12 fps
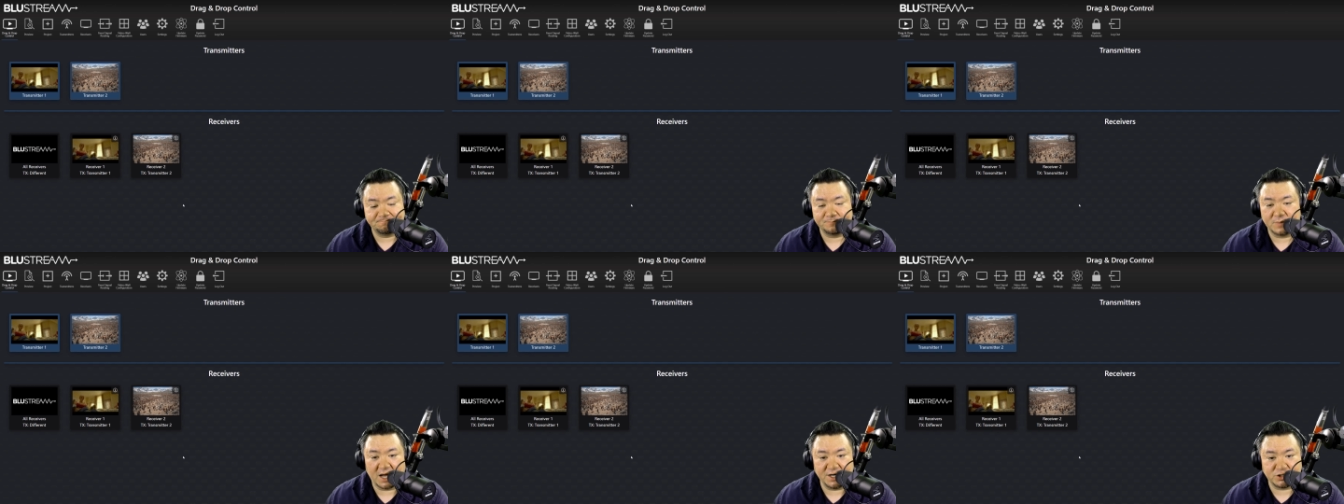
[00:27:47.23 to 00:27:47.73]

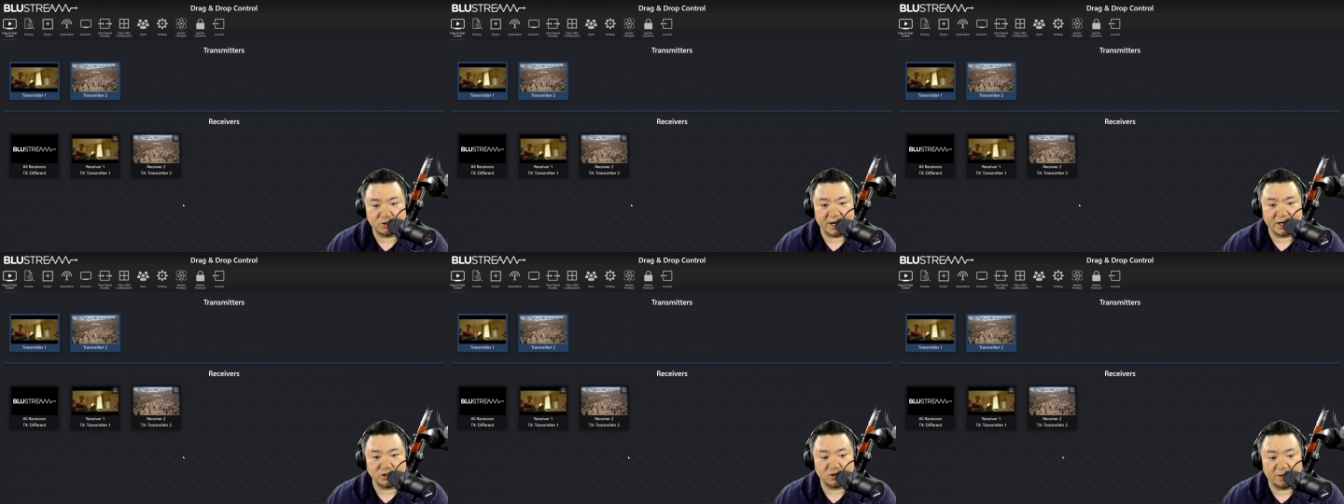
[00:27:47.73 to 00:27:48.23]
I just drag
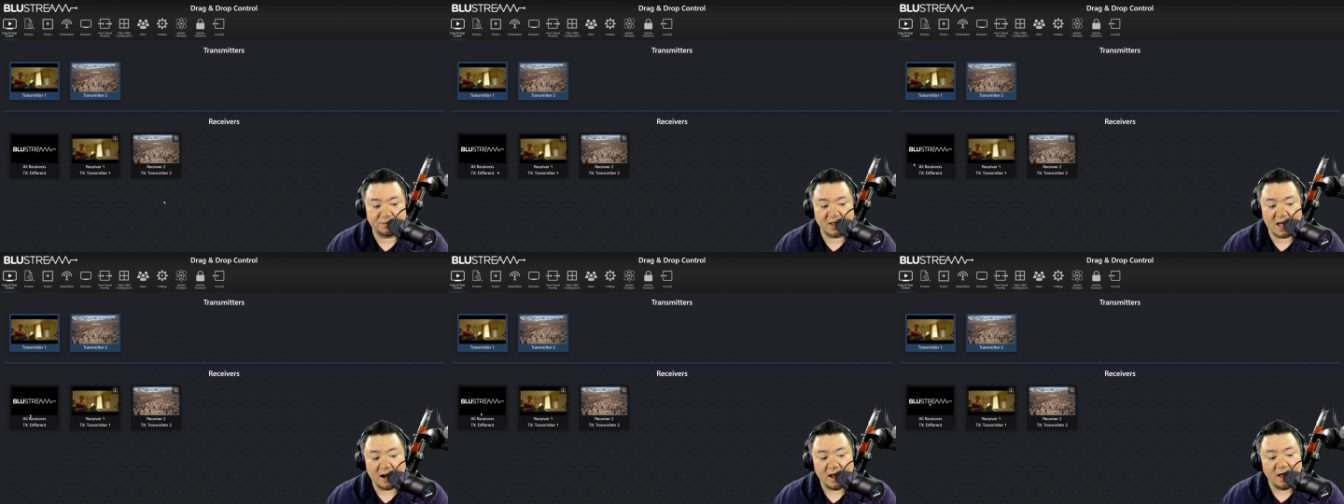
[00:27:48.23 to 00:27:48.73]
and drop
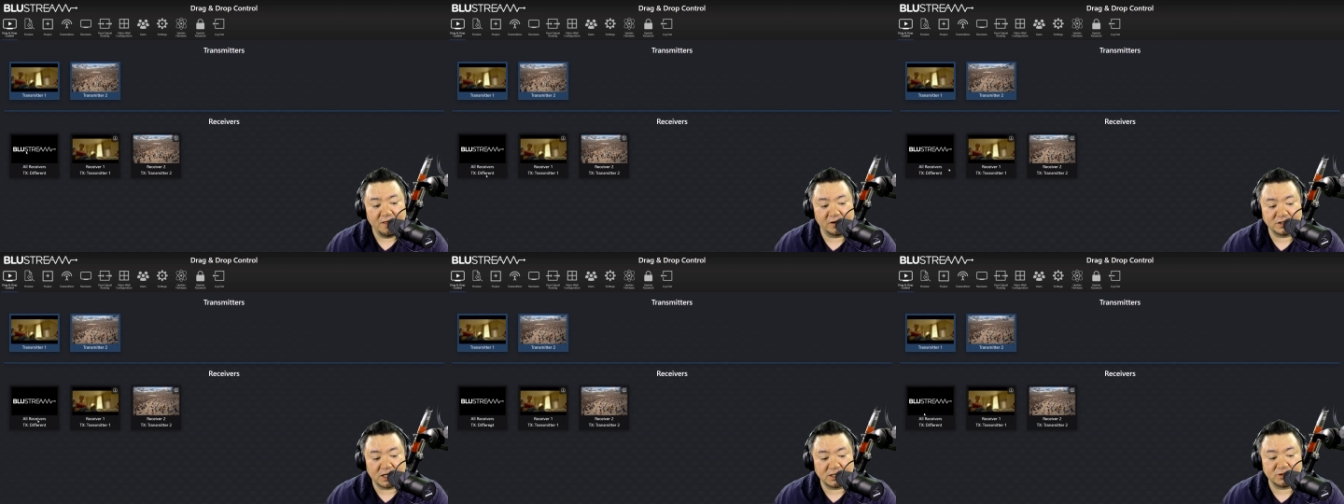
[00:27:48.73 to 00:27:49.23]
that.
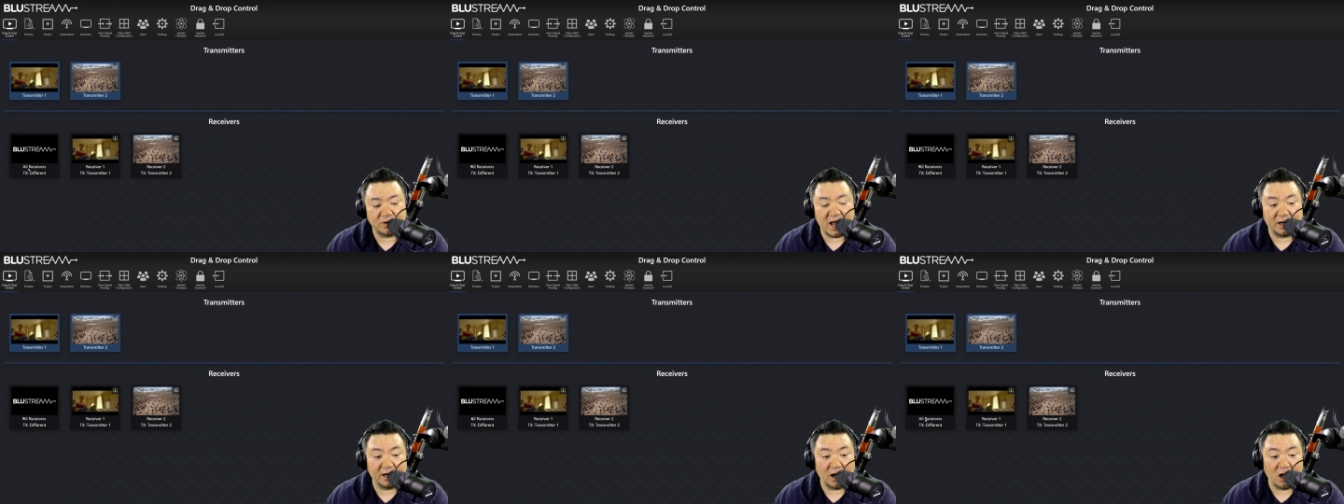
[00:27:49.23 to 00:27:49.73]
There's also a
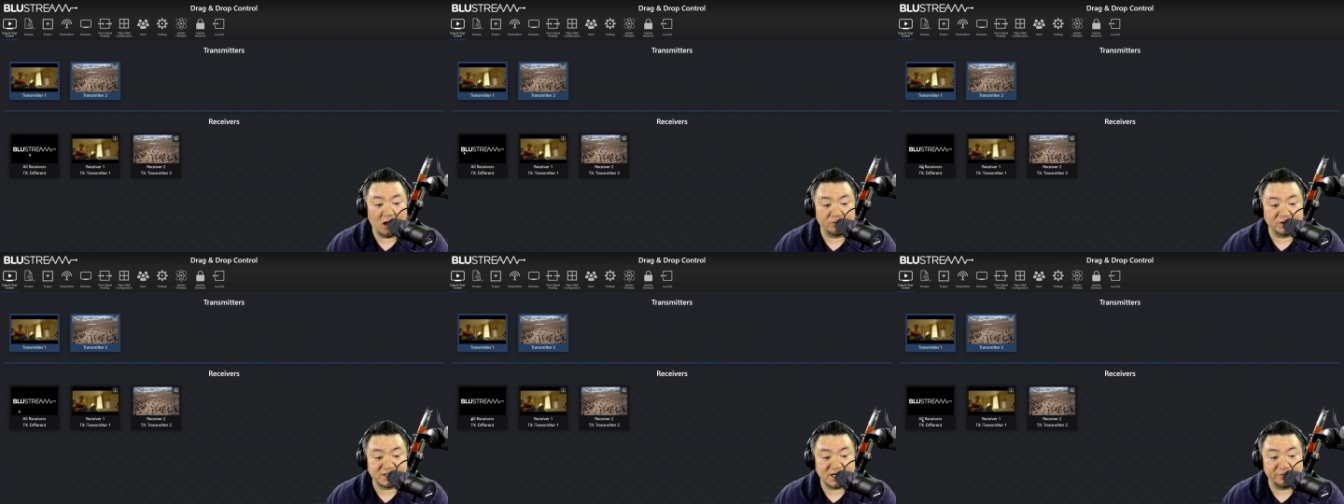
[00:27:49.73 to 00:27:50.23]
handy all
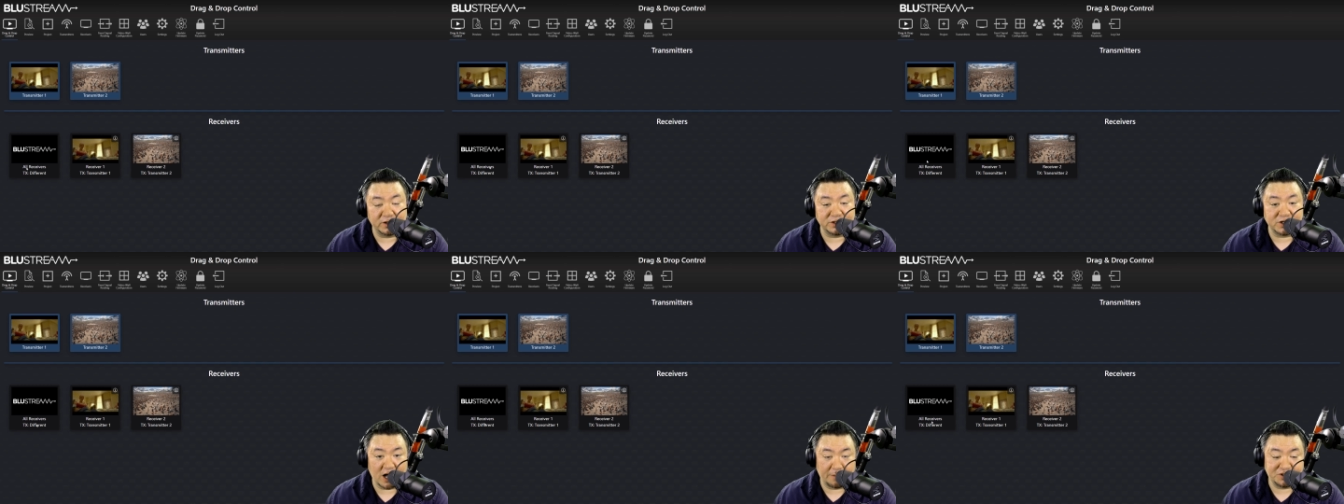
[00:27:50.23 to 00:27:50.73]
receivers
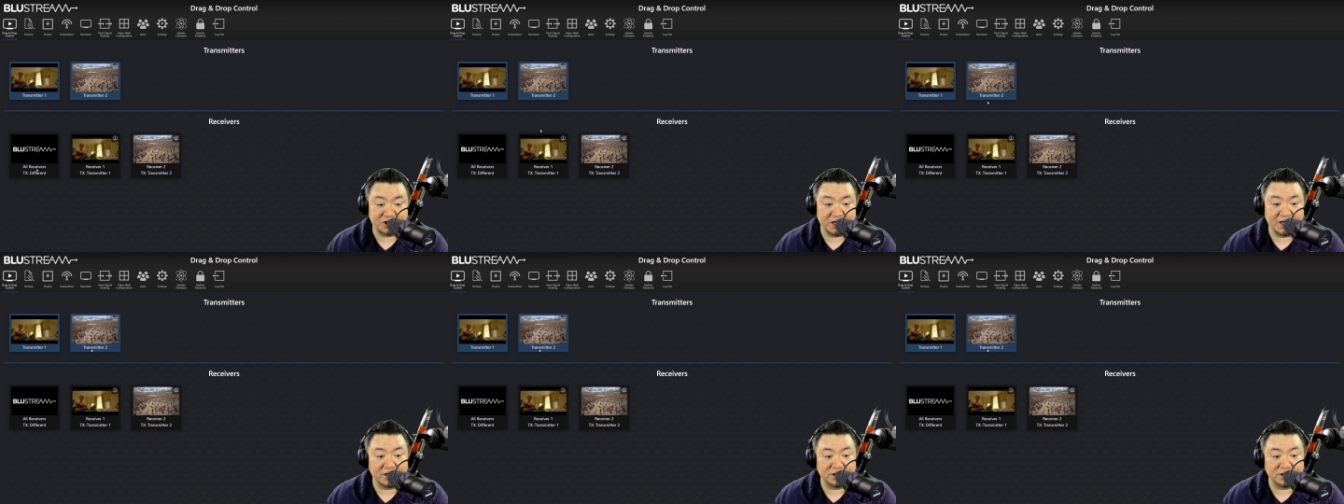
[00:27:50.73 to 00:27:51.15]
option here.